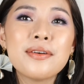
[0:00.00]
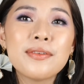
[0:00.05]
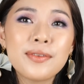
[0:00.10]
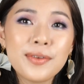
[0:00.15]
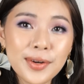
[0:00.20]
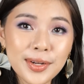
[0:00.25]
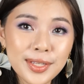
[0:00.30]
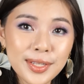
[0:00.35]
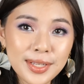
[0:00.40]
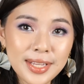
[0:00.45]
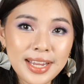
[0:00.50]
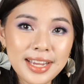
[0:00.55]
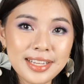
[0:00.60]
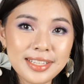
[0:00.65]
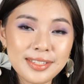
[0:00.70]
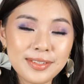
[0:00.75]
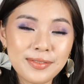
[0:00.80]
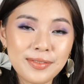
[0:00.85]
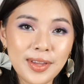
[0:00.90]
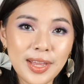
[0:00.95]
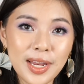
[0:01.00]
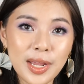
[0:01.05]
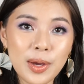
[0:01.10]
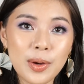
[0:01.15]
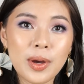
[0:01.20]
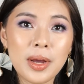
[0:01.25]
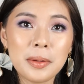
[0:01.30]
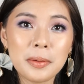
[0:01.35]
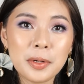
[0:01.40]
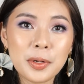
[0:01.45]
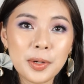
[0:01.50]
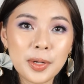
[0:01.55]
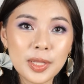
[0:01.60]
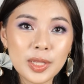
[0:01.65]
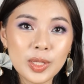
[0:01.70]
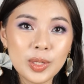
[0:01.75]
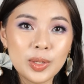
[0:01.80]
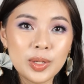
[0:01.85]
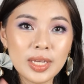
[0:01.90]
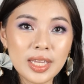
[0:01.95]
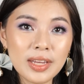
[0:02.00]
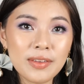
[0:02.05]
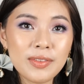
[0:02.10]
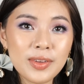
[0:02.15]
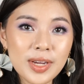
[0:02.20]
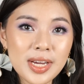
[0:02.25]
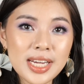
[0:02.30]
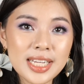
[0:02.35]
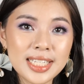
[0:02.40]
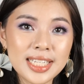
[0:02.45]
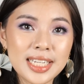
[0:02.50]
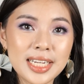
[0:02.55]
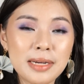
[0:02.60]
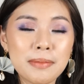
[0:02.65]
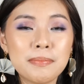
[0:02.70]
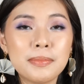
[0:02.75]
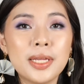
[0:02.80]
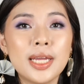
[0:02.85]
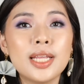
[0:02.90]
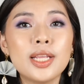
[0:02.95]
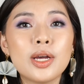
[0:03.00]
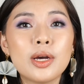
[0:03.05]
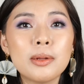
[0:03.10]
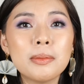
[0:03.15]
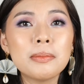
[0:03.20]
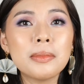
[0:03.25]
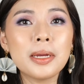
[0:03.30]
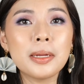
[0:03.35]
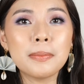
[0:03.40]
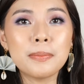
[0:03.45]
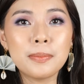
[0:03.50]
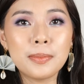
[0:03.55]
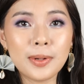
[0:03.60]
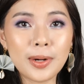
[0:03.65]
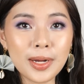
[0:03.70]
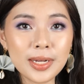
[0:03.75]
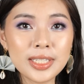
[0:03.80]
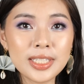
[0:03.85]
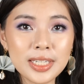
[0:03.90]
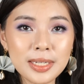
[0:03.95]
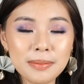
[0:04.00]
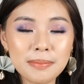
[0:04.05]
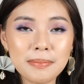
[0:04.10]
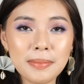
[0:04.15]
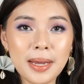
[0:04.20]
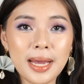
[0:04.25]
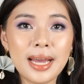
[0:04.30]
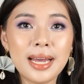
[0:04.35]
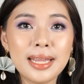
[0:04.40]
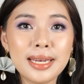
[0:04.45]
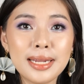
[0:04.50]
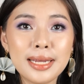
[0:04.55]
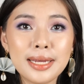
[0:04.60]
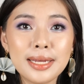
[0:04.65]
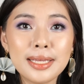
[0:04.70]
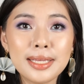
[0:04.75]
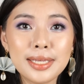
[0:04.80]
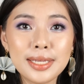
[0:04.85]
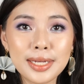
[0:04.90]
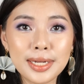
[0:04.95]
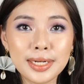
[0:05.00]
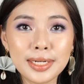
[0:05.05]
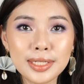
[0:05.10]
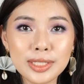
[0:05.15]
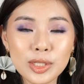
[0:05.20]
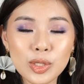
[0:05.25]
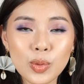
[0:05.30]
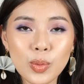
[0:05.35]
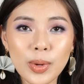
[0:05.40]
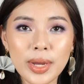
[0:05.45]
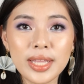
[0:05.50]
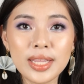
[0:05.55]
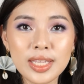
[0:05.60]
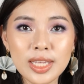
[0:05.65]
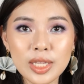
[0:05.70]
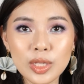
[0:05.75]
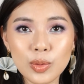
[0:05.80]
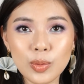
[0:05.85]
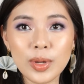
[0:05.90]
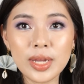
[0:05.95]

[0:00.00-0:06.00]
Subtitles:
For today's video, I'm going to give you guys an update on my project pan year 2022.